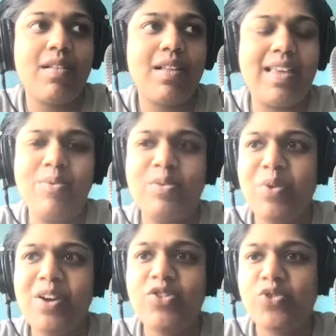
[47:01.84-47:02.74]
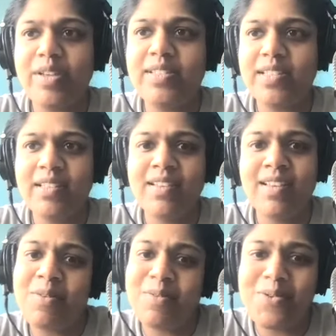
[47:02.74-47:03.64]
it was Brenda Tracy
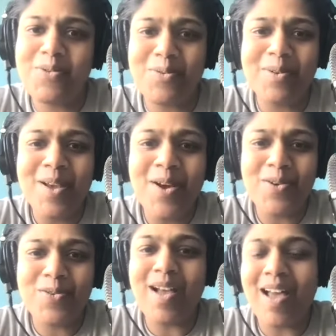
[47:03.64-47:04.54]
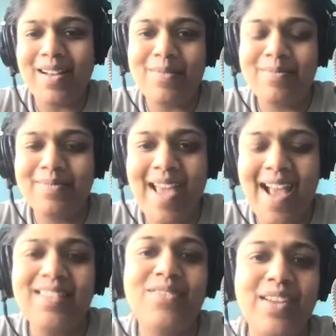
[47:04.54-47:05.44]
who got him
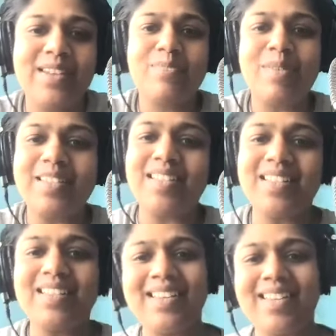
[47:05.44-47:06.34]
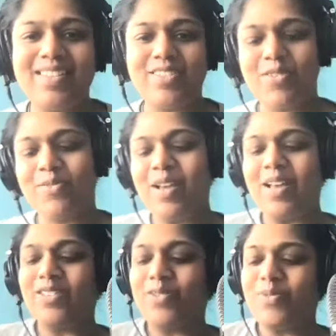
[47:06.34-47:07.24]
activated, basically. Like, so
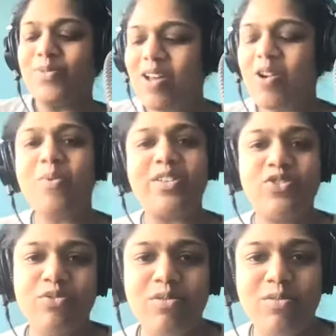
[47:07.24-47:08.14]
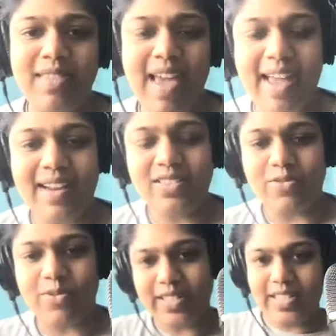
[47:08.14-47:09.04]
that's not always true that it's
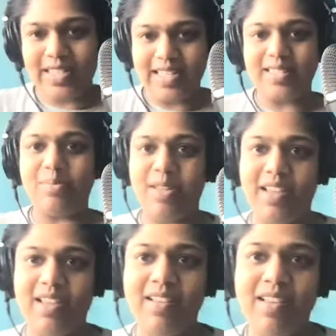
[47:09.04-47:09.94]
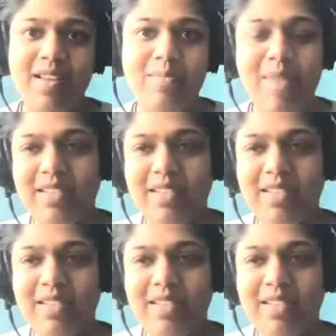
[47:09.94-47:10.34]
going to need to be men.